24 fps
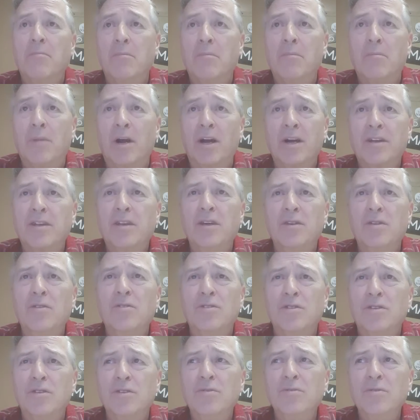mark that
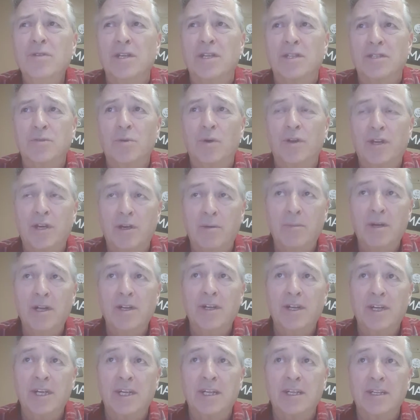you do this with
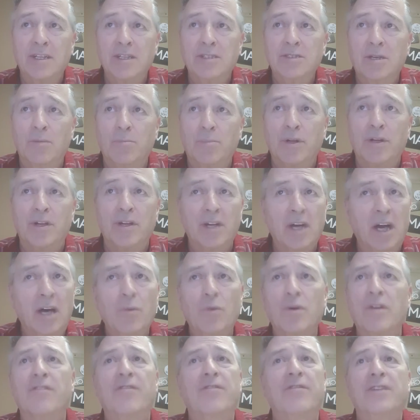humility and discipline,
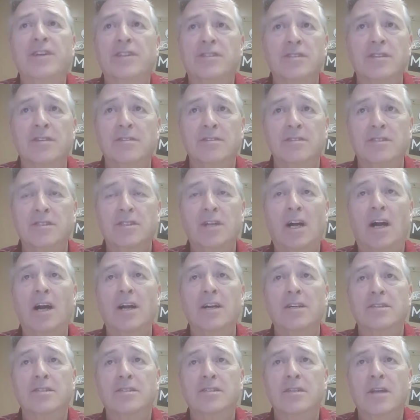not with fits and
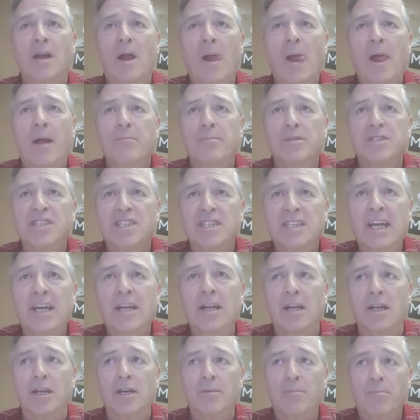starts, but
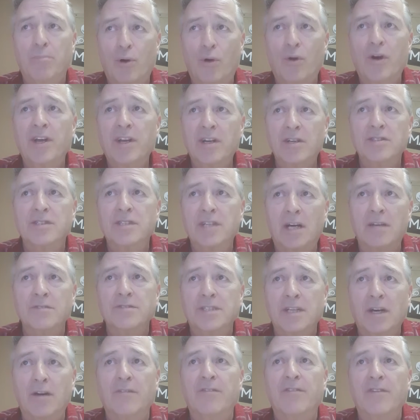steadily, pouring
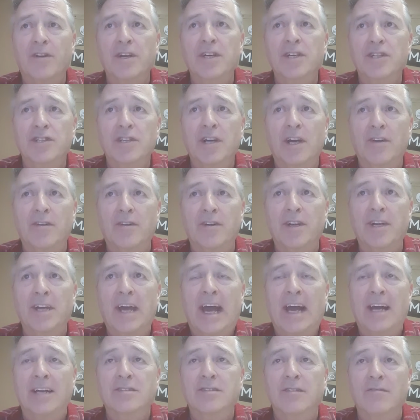yourselves out for each other in
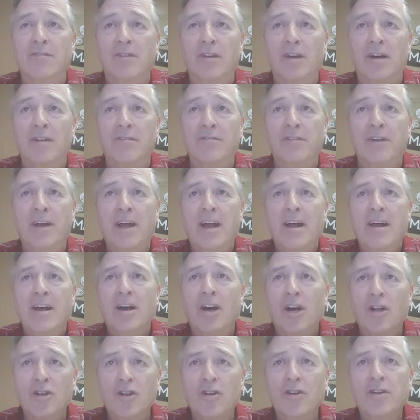acts of love,
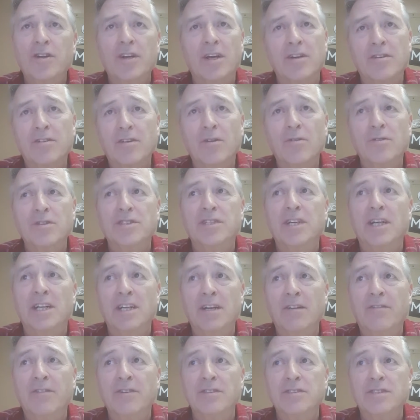alert at noticing
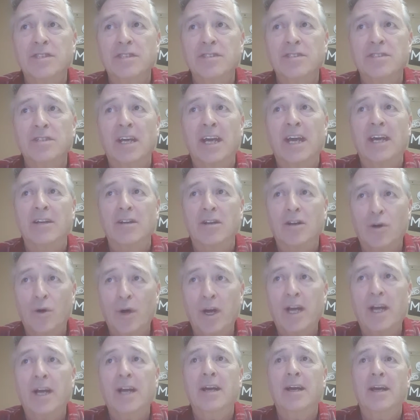differences and
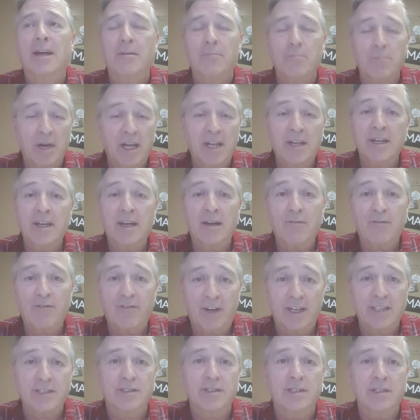quick at mending
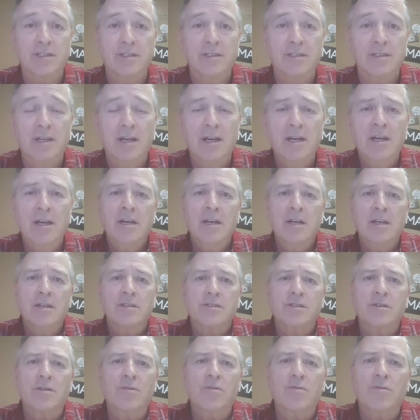fences.
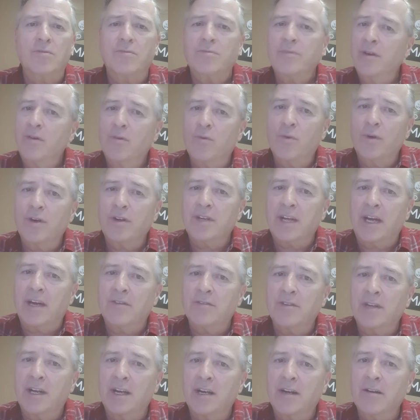So we're
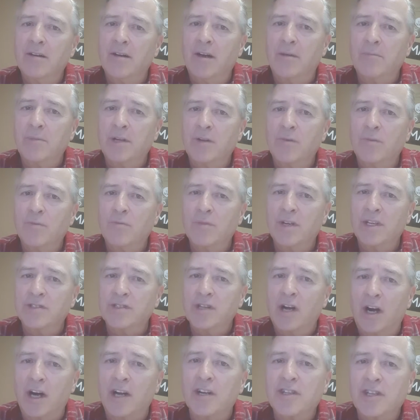down here. I mean,
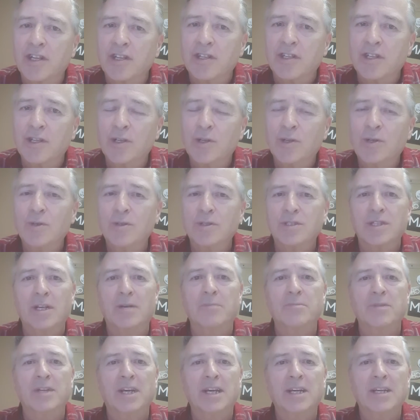it's hard to do
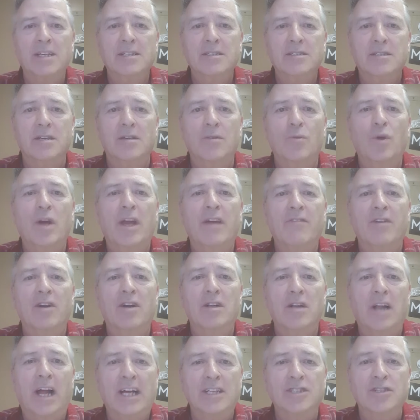some days. We have a
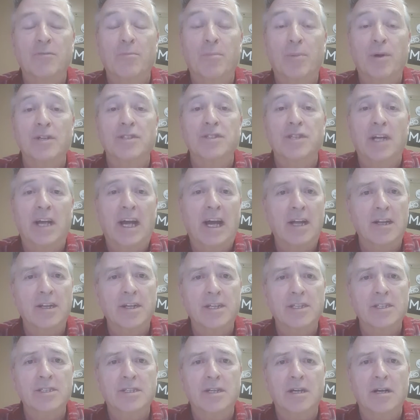clash of
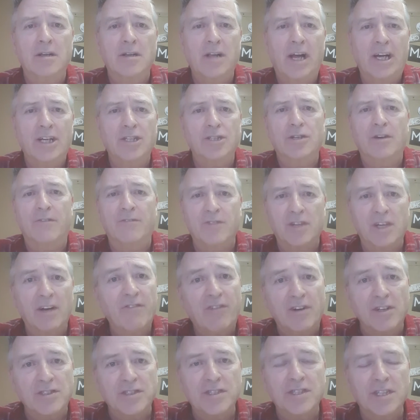personalities, a clash of
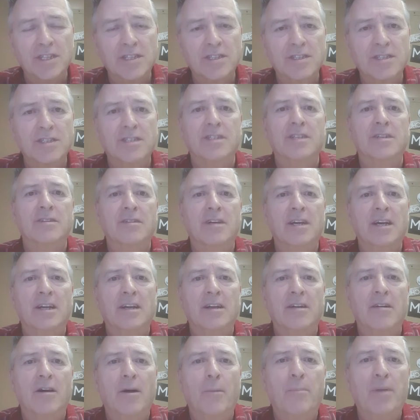differences
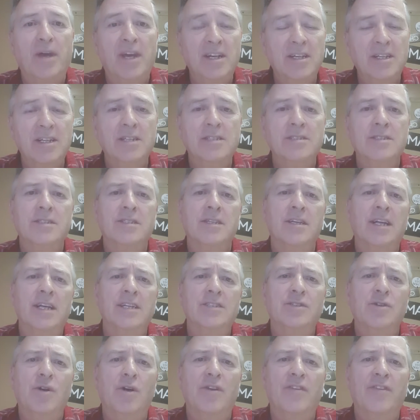and opinions and
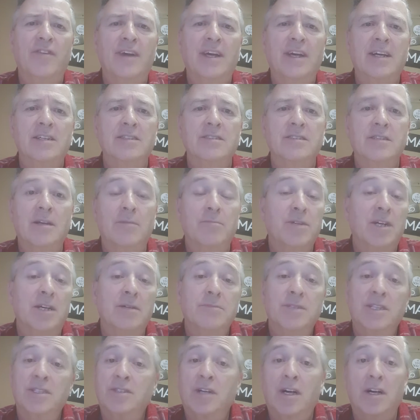that sort of thing. And
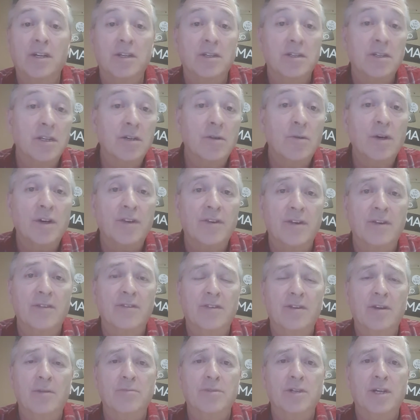sometimes that's hard to deal with,
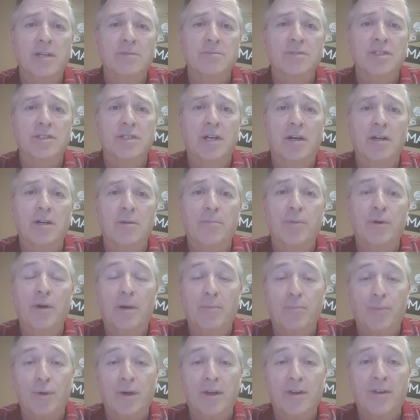and sometimes it's hard to put
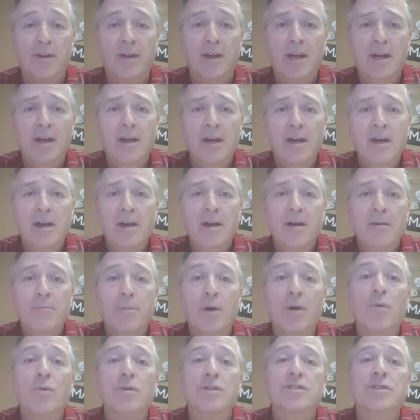up with.
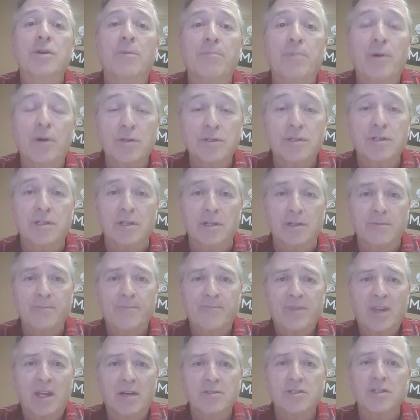But we're supposed to. You